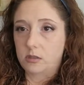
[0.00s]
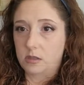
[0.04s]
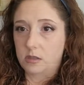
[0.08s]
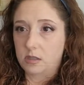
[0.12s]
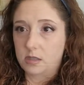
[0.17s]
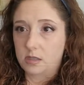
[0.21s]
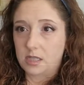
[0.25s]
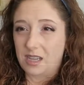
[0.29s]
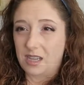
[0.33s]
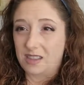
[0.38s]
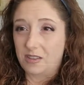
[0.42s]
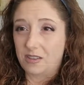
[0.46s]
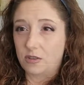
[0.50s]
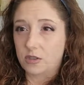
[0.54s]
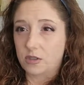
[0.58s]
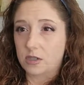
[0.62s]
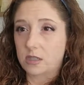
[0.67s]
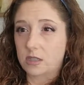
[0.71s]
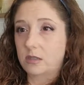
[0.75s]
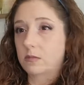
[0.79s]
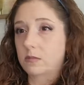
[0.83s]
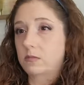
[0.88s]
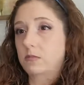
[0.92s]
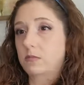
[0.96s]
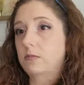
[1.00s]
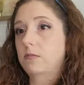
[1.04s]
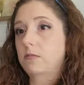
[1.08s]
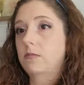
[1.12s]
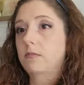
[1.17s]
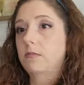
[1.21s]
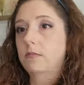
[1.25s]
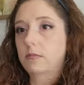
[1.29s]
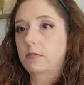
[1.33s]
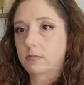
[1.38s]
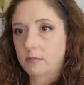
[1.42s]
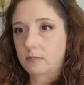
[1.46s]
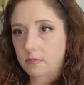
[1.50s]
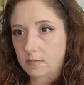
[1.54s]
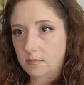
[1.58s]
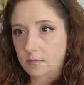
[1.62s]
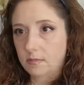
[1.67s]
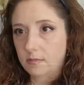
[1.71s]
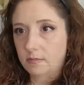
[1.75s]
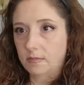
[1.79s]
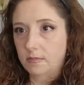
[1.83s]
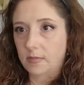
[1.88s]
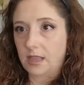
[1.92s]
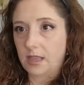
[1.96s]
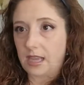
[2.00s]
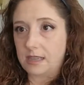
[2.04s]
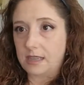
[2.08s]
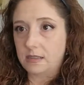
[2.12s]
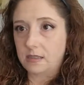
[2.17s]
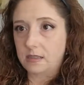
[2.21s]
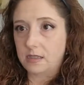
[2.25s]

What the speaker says: Instead, they're just less